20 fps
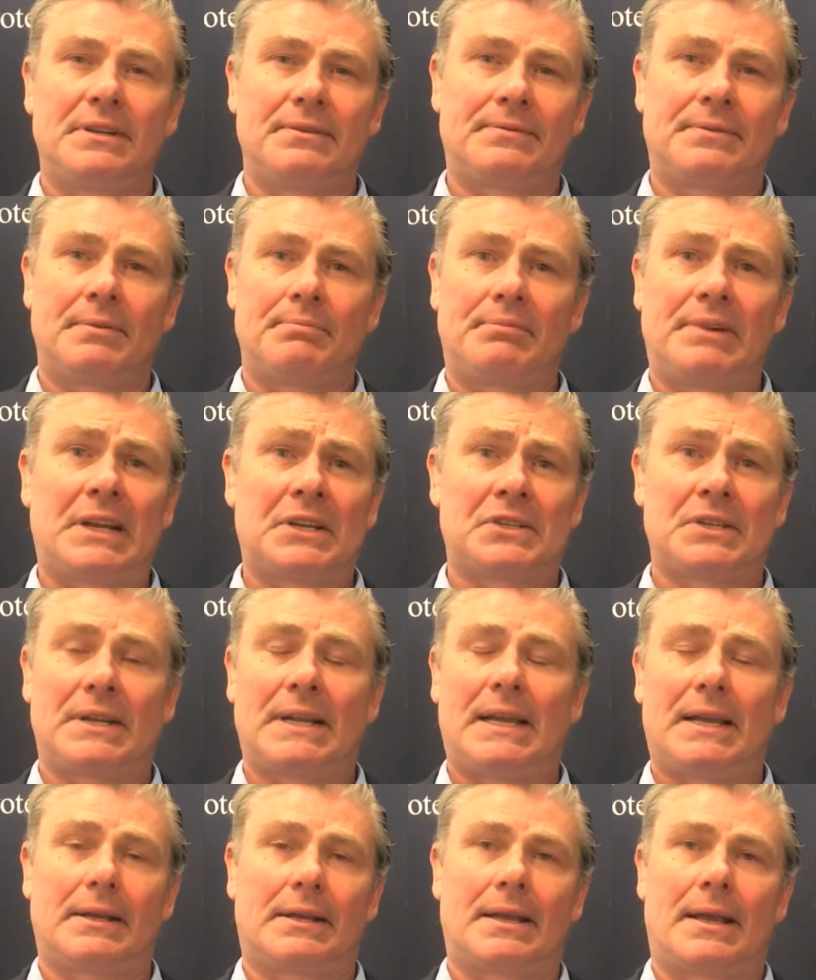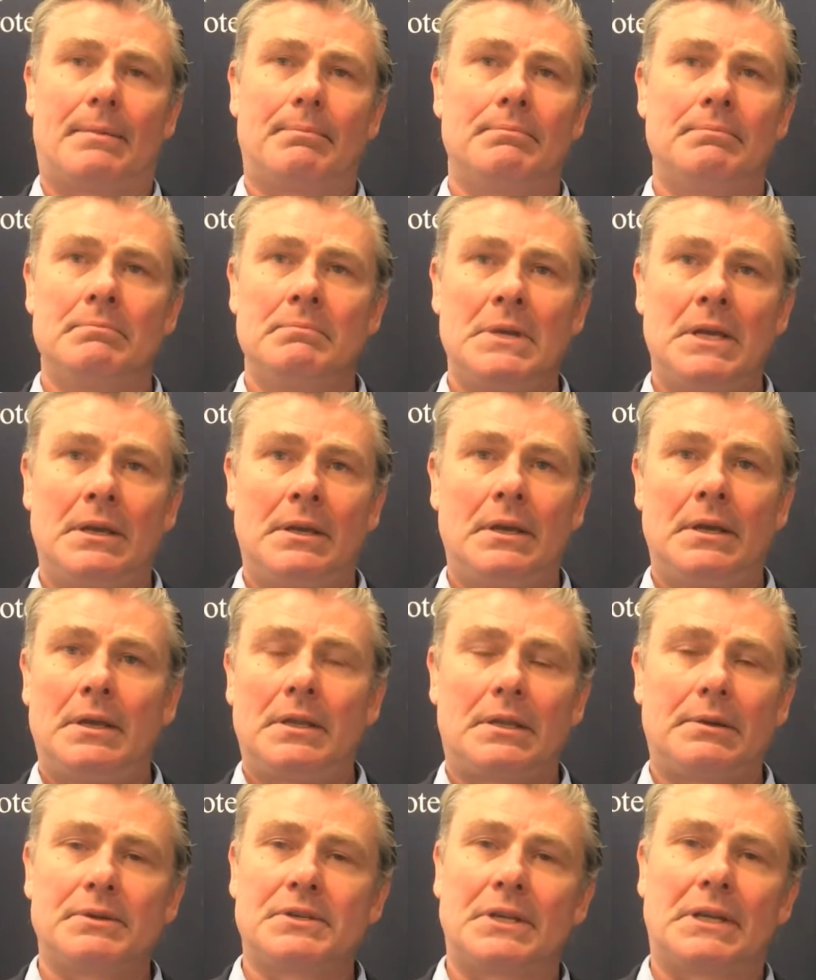a different Brexit outcome.
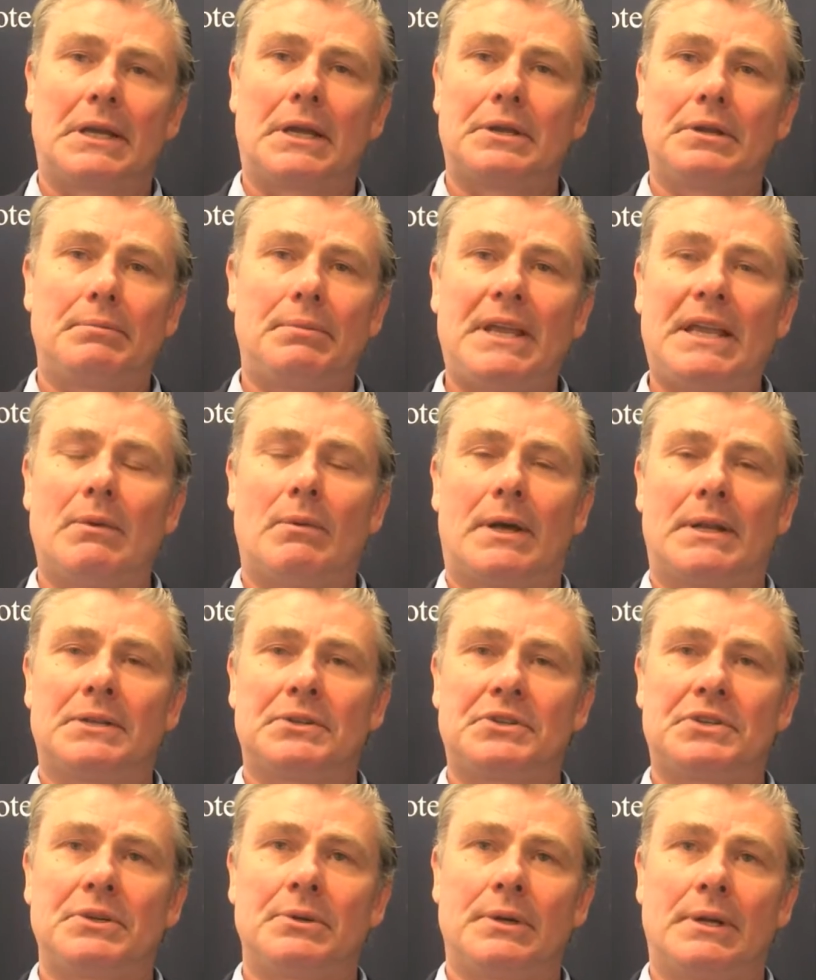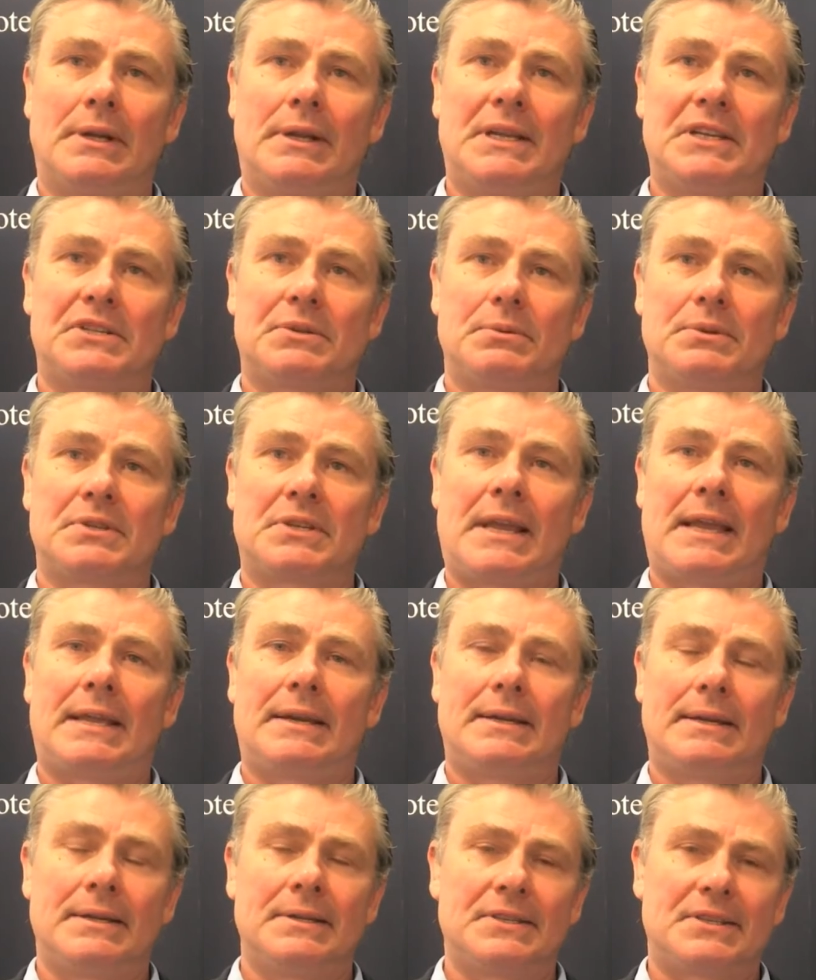There isn't going to be one, as Stewart at least was
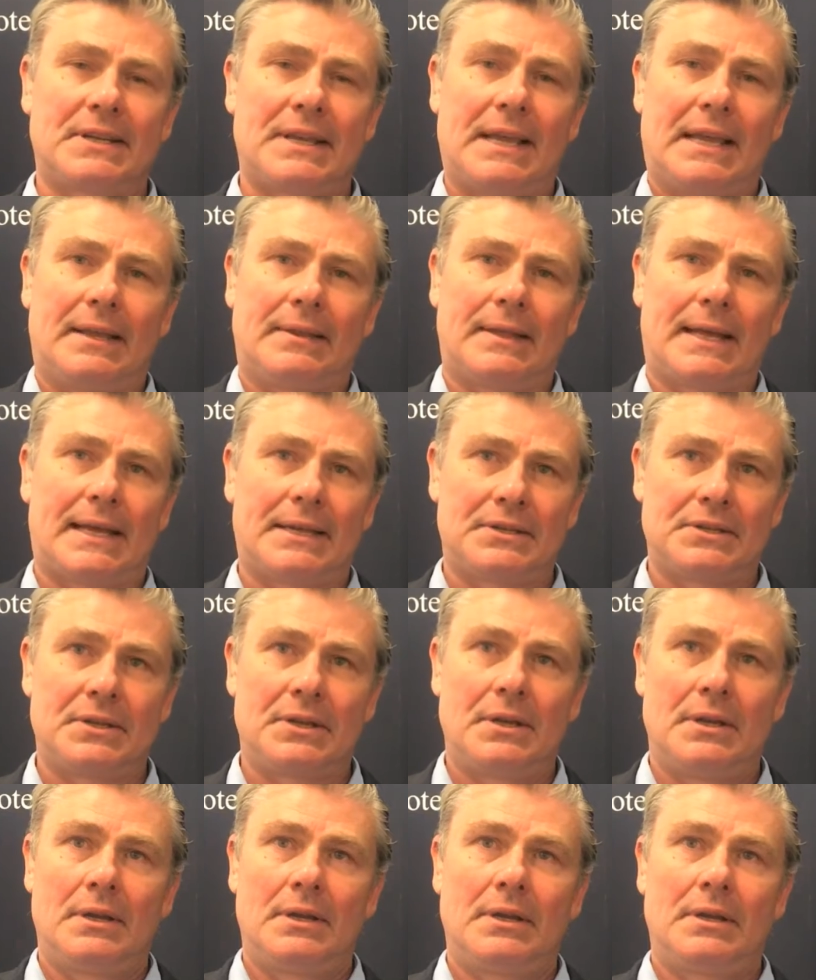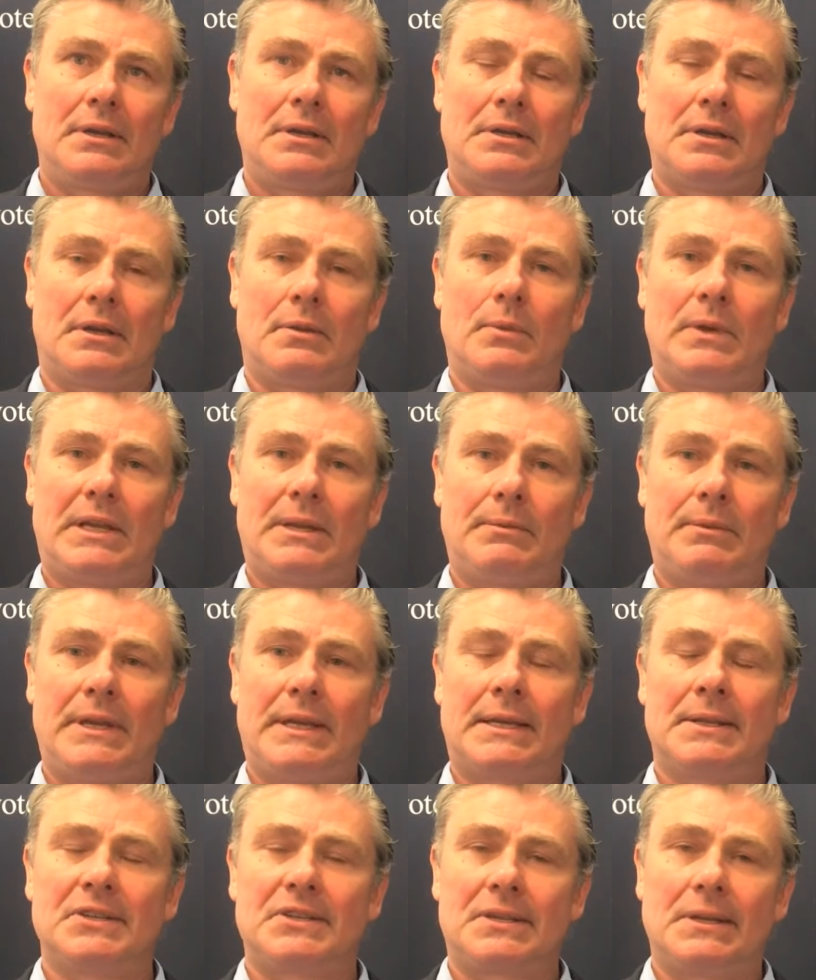candid in saying that.
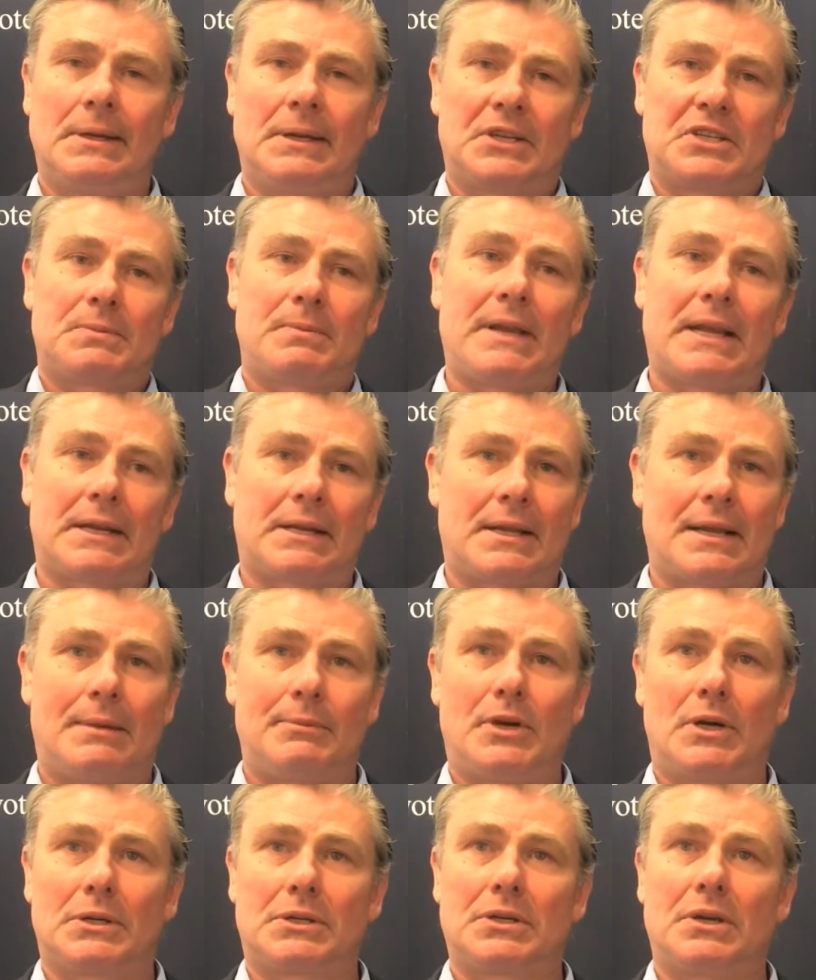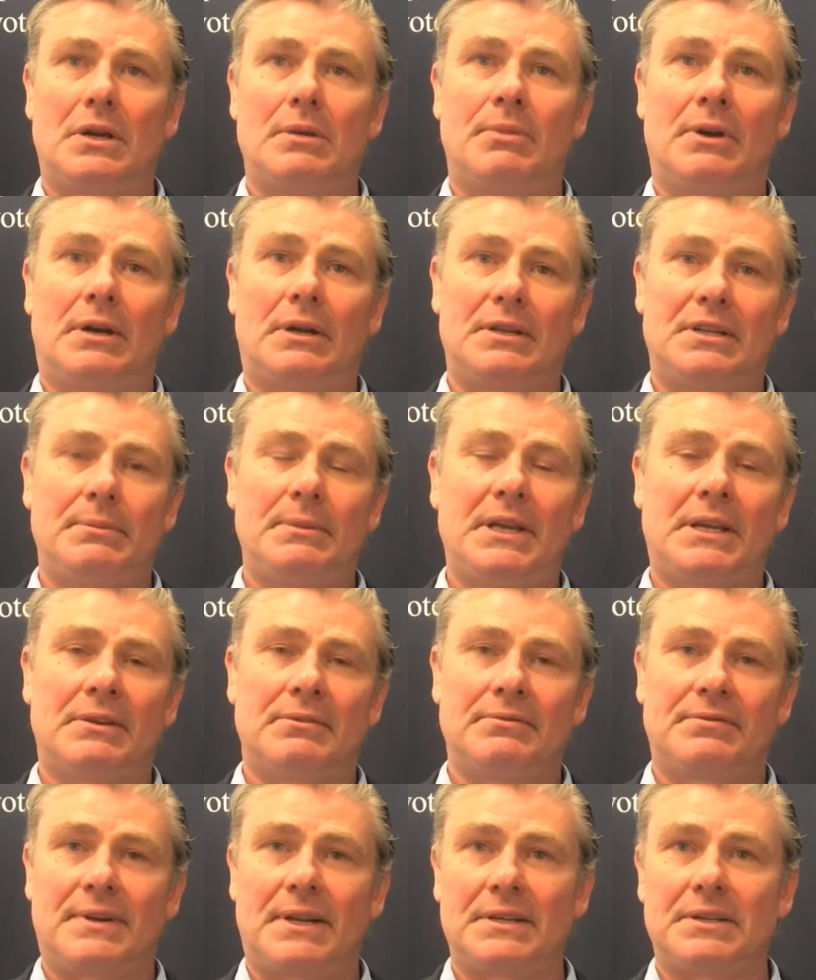We can still expect come October to be
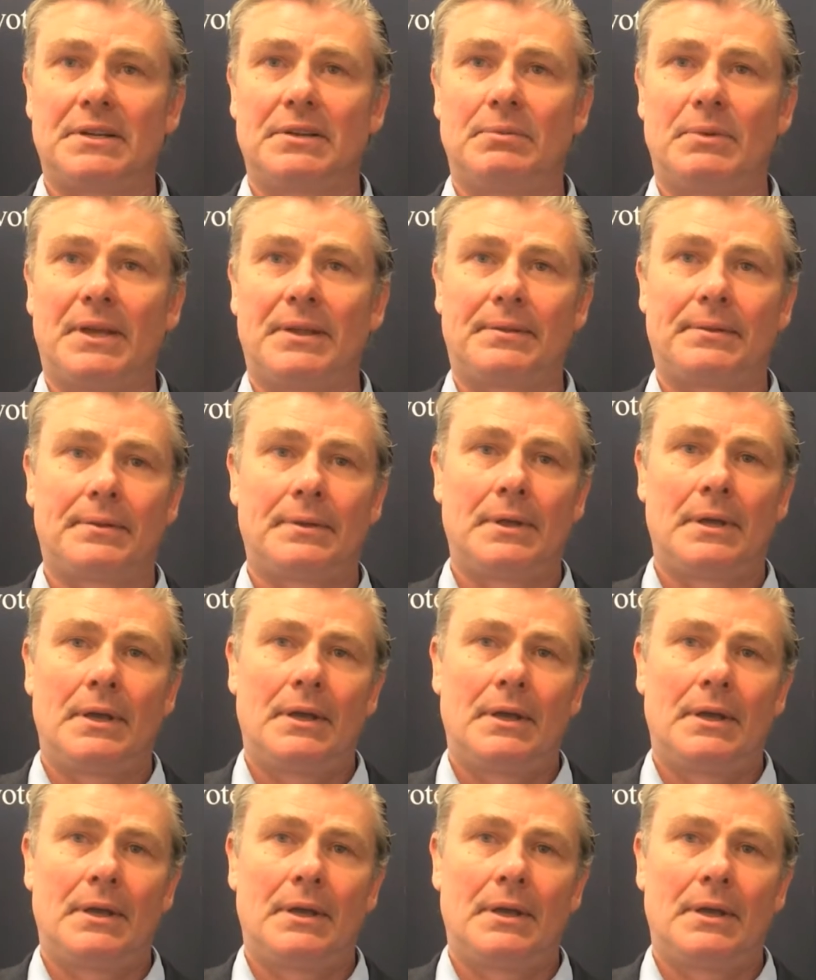confronted with